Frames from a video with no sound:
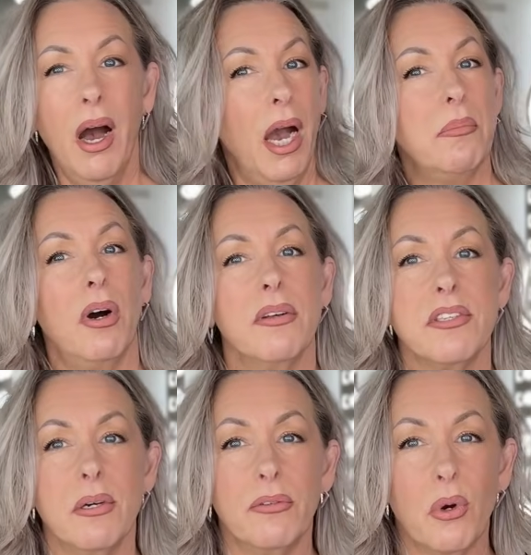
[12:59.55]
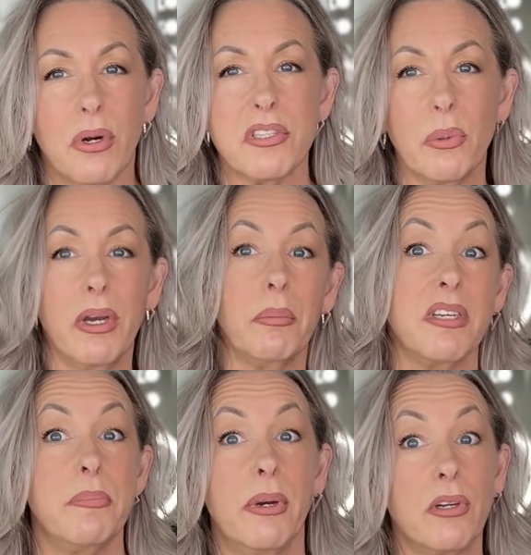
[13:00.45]
I'm also, of course, wearing my
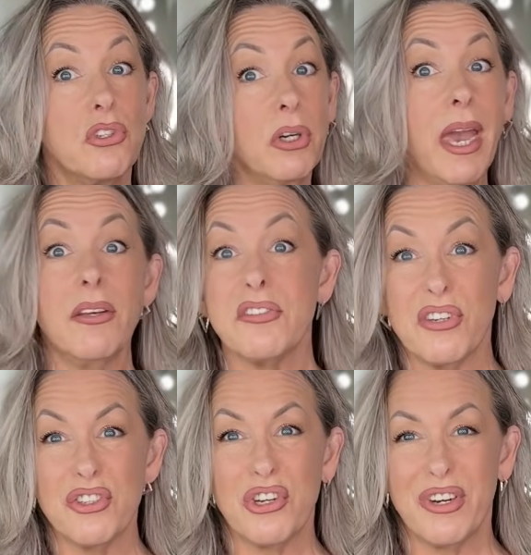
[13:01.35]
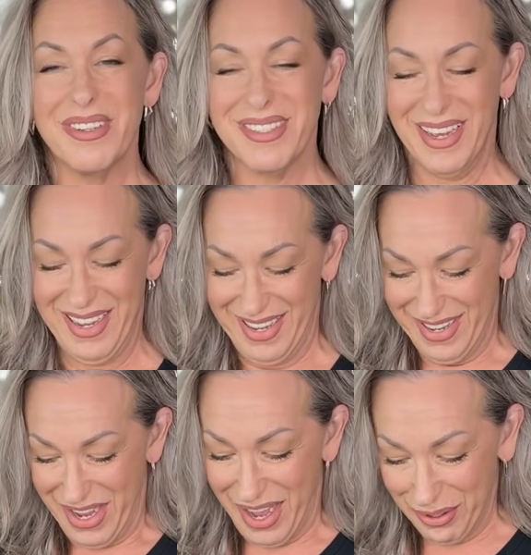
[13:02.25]
Spiritual Gangster shirt.
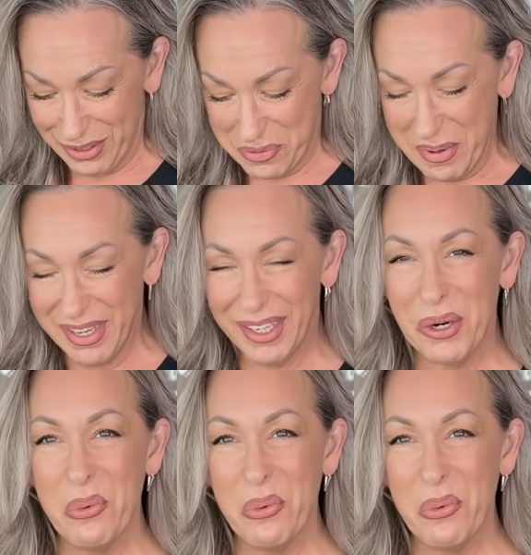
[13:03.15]
I was speaking at a